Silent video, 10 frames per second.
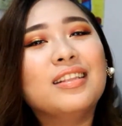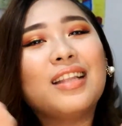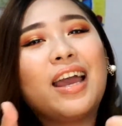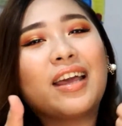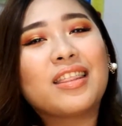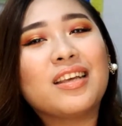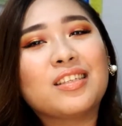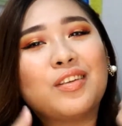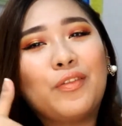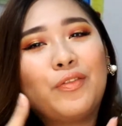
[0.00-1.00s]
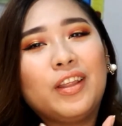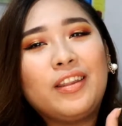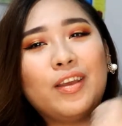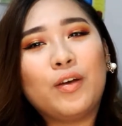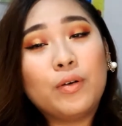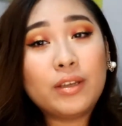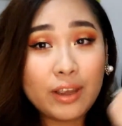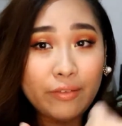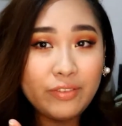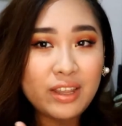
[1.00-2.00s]
like this video.
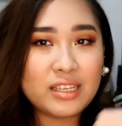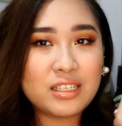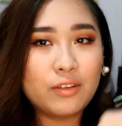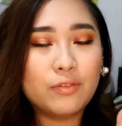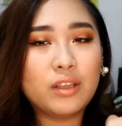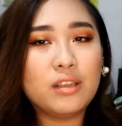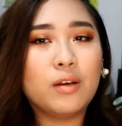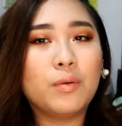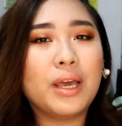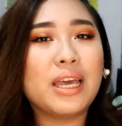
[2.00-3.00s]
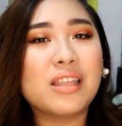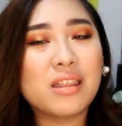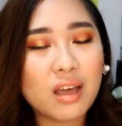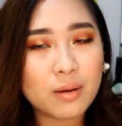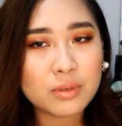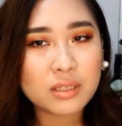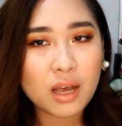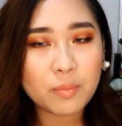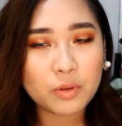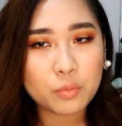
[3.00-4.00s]
Give this video a thumbs
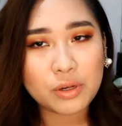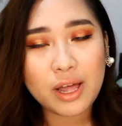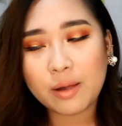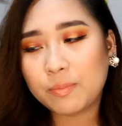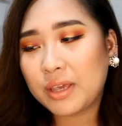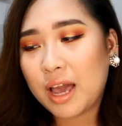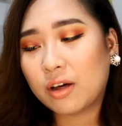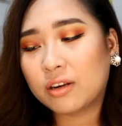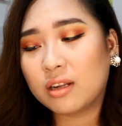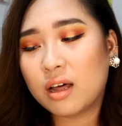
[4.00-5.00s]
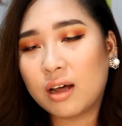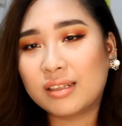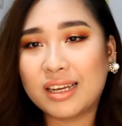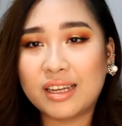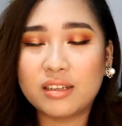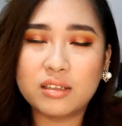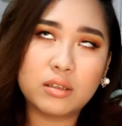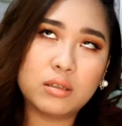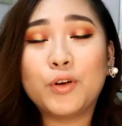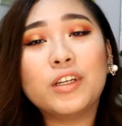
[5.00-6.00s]
up. It will help me out a lot. And if
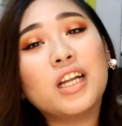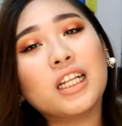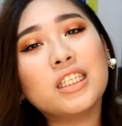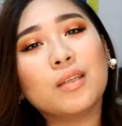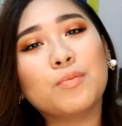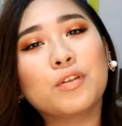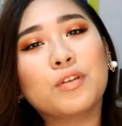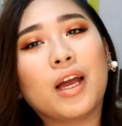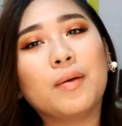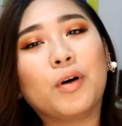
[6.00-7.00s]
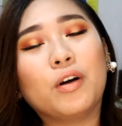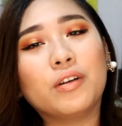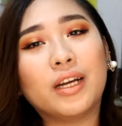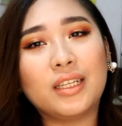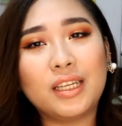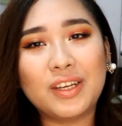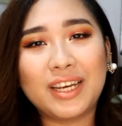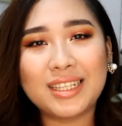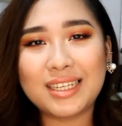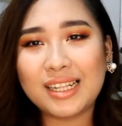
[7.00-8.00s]
you're not subscribed already, you
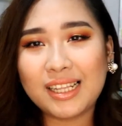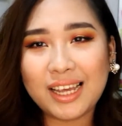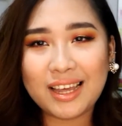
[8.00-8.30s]
can click